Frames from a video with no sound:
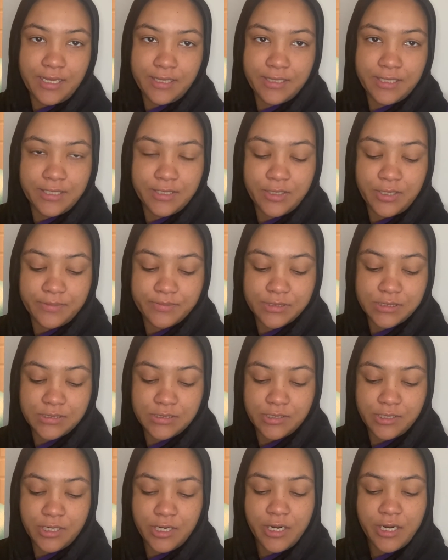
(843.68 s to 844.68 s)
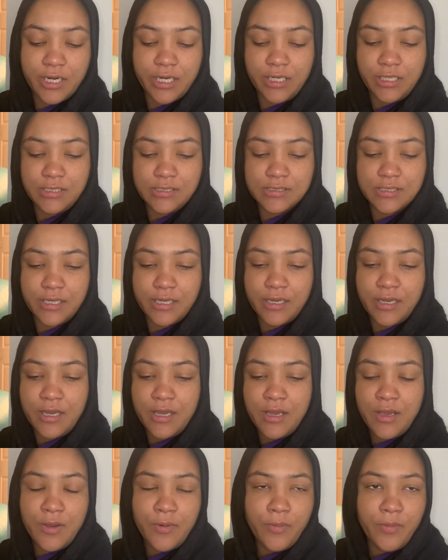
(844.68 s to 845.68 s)
that had hopped in our car, and he was like,
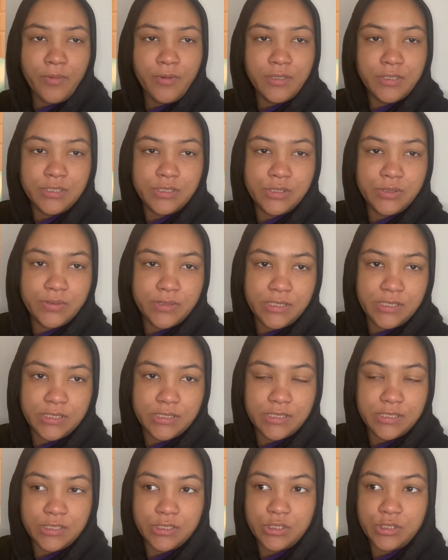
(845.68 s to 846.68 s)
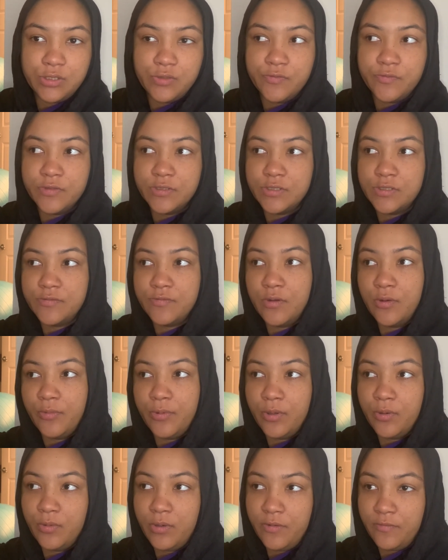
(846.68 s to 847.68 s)
we didn't do anything to you. First of all, we
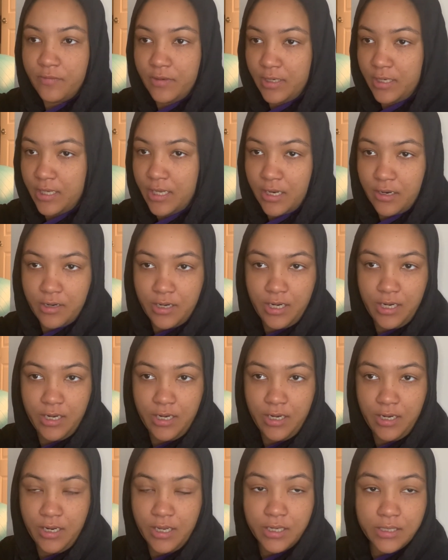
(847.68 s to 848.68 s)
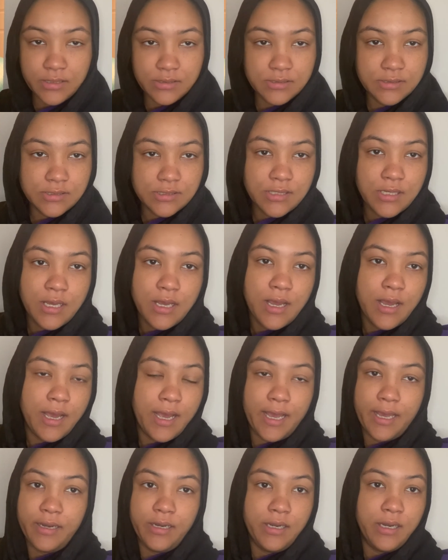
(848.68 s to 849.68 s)
don't even carry guns.
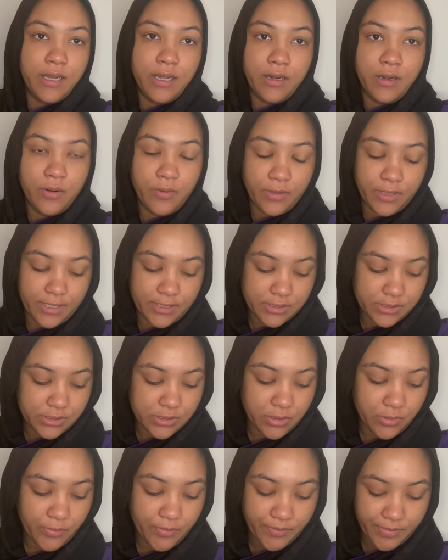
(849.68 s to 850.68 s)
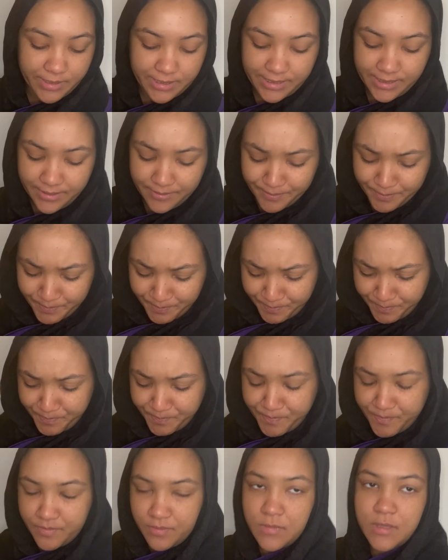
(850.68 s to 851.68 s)
I did not know that. So, but
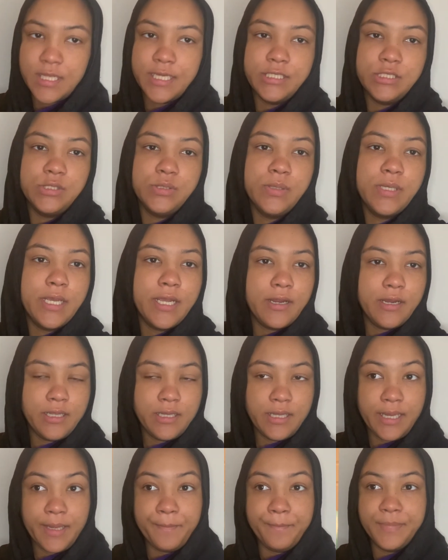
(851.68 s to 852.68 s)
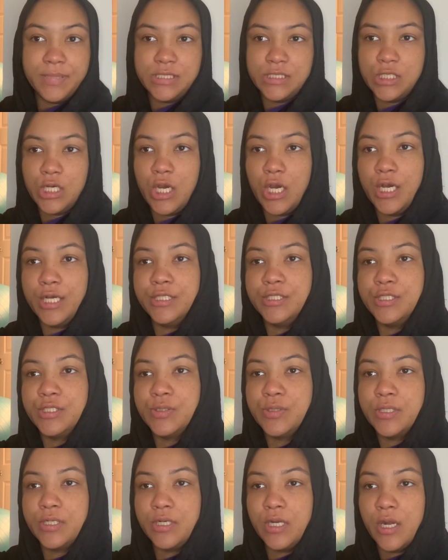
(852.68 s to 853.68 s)
they do carry like batons, so
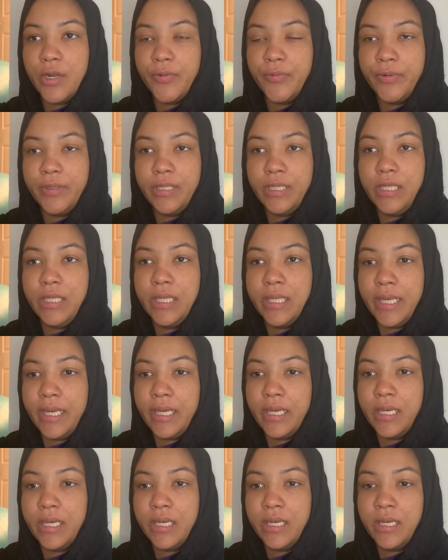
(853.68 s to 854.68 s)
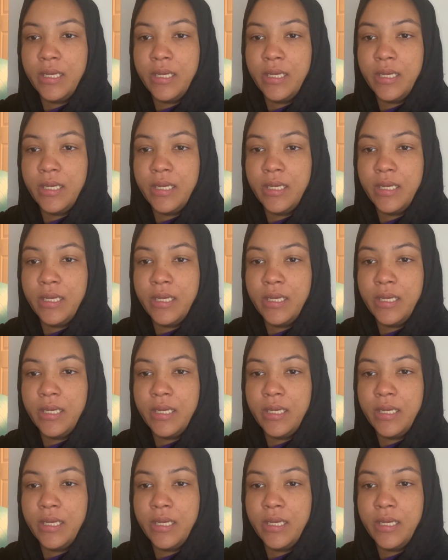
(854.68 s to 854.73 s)
they're not really like